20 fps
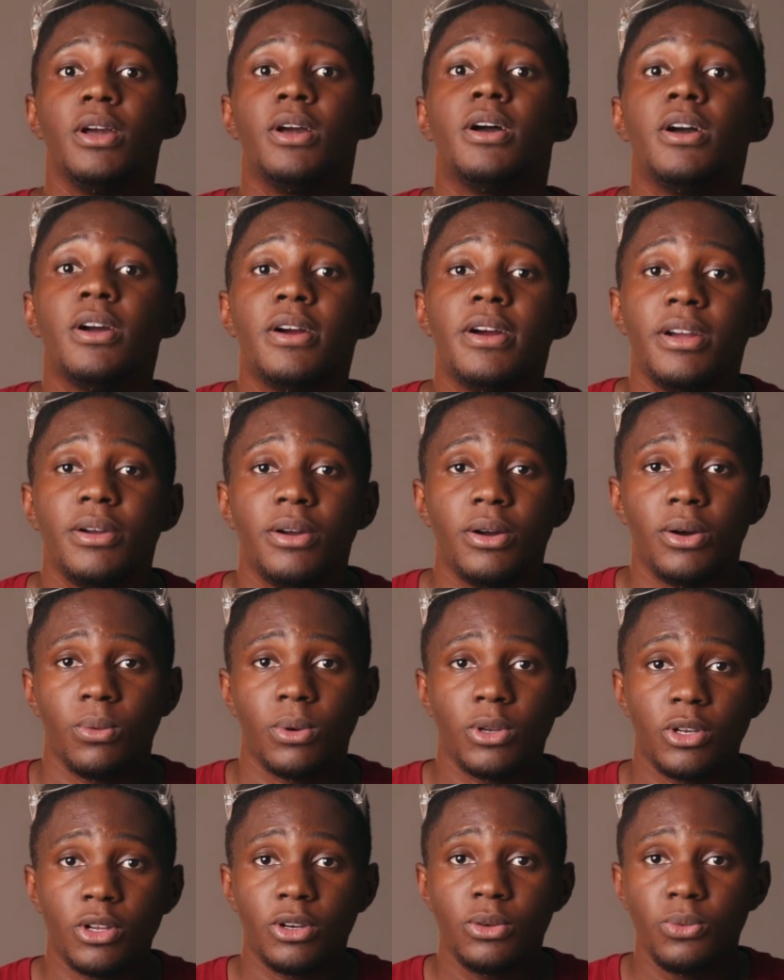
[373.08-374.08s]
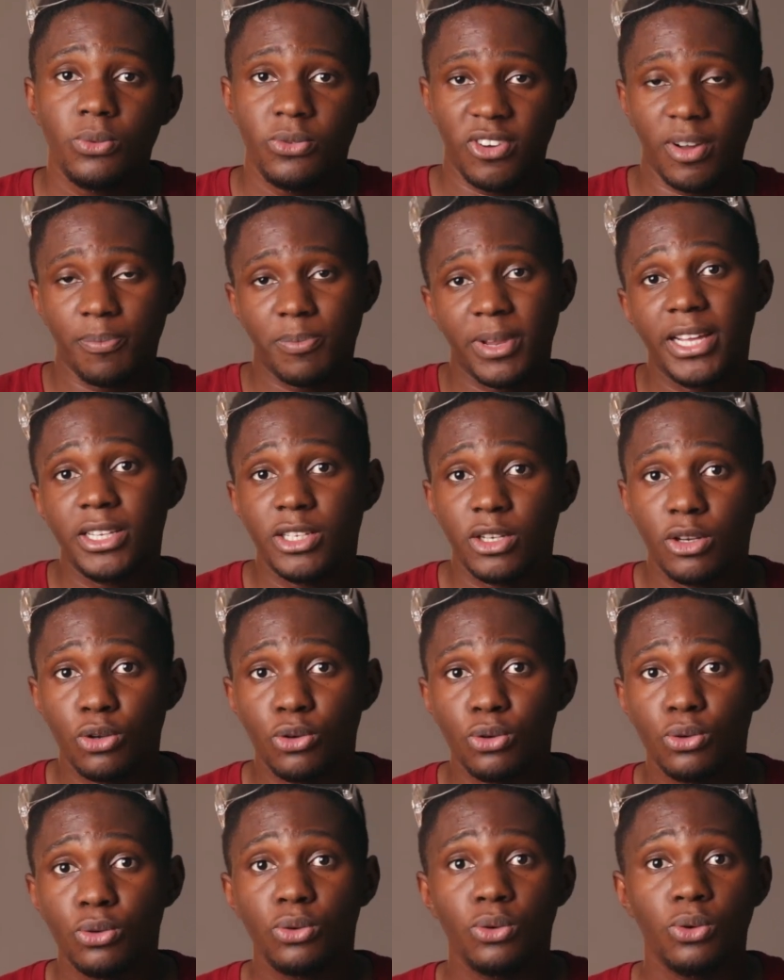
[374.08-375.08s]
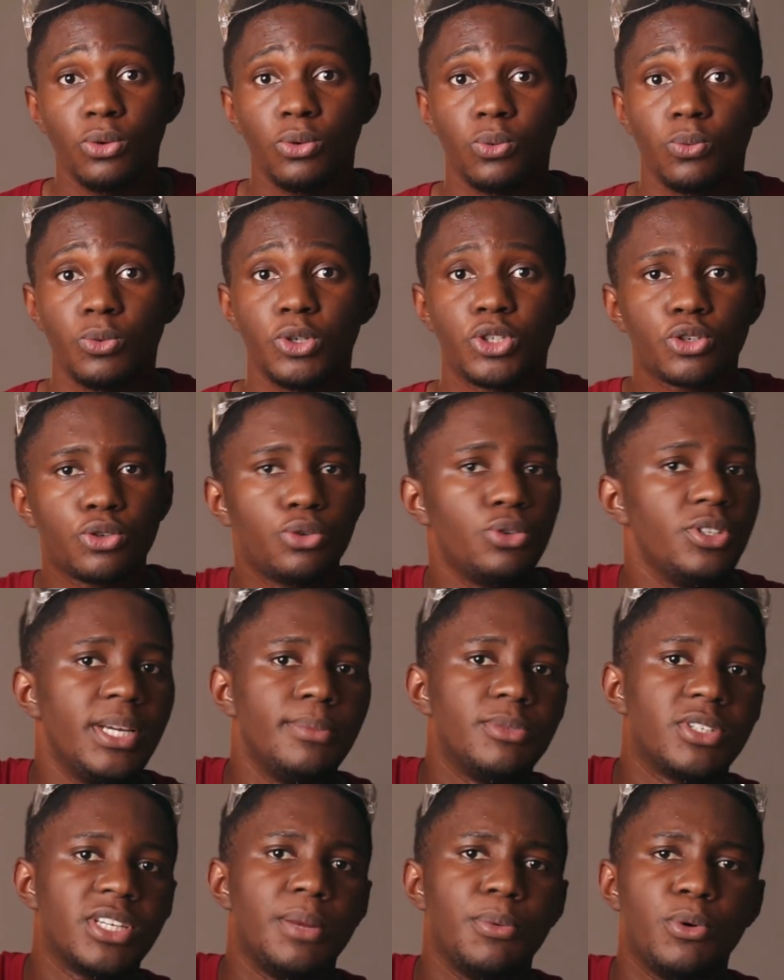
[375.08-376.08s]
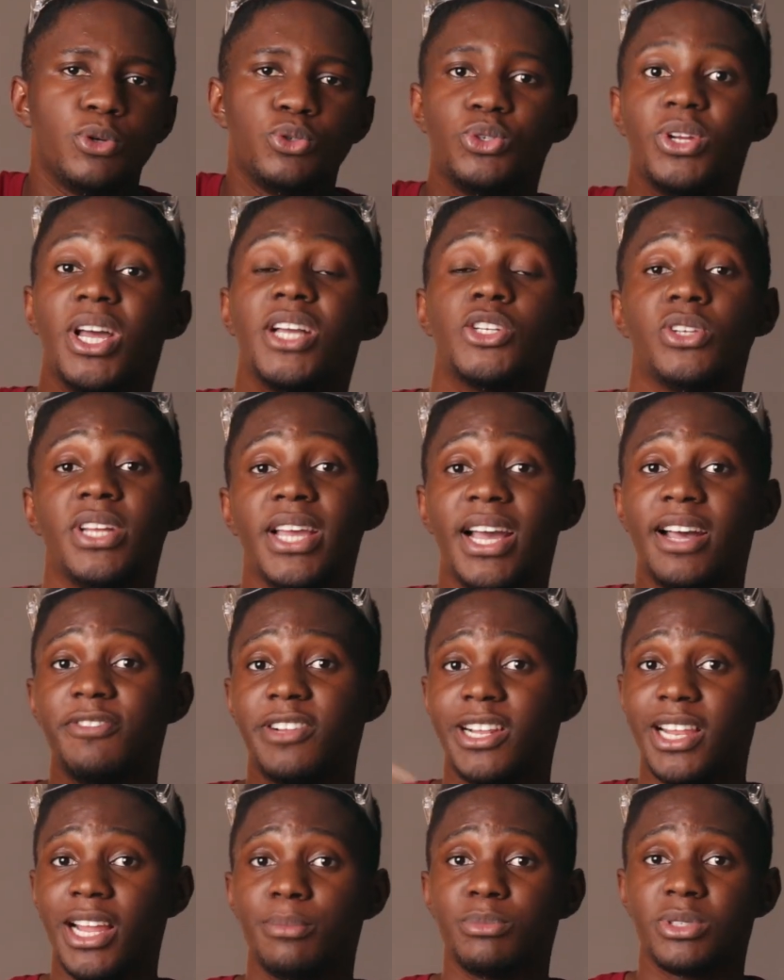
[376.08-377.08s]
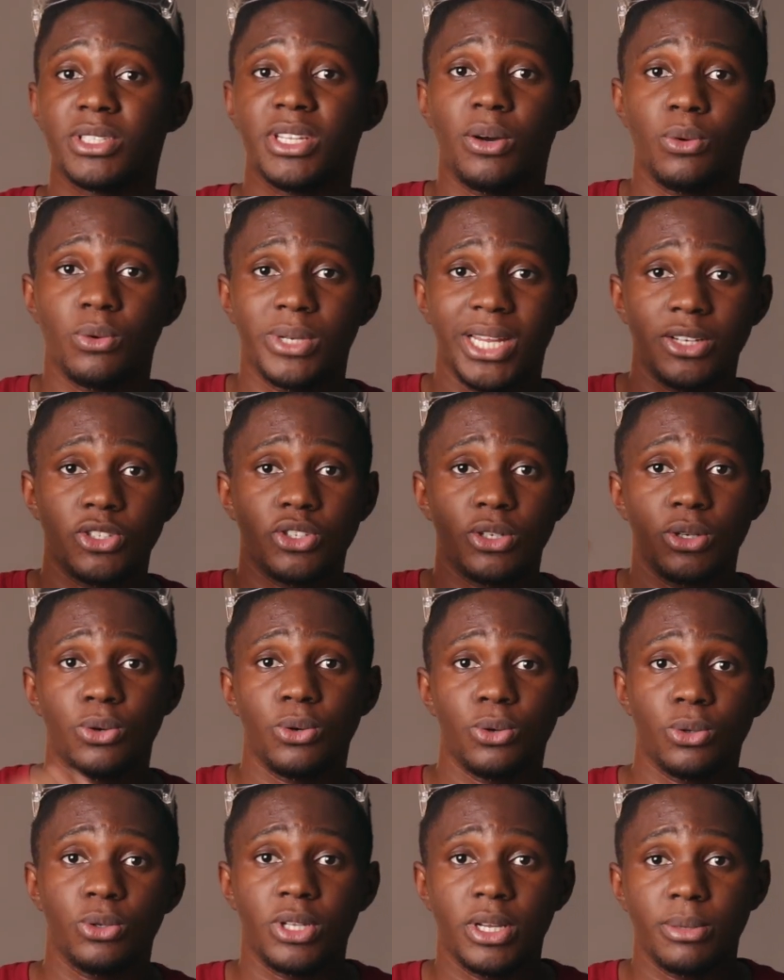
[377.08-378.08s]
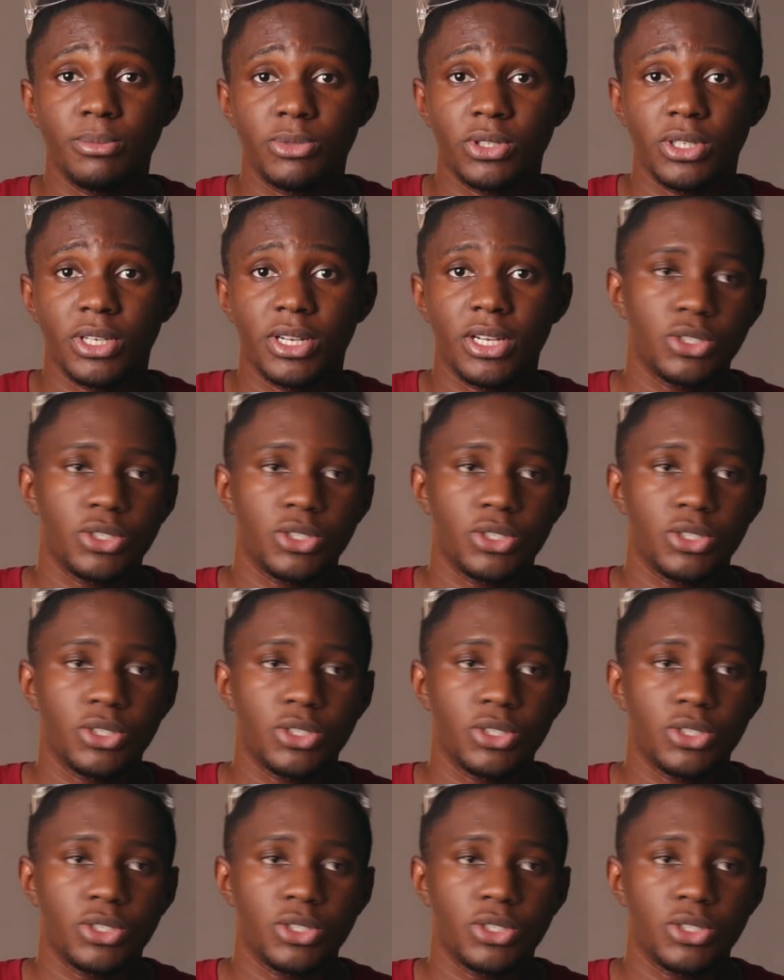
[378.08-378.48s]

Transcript: Alright, we're done. We've applied the glue. We screwed them together because we don't actually have clamps that would actually hold them together.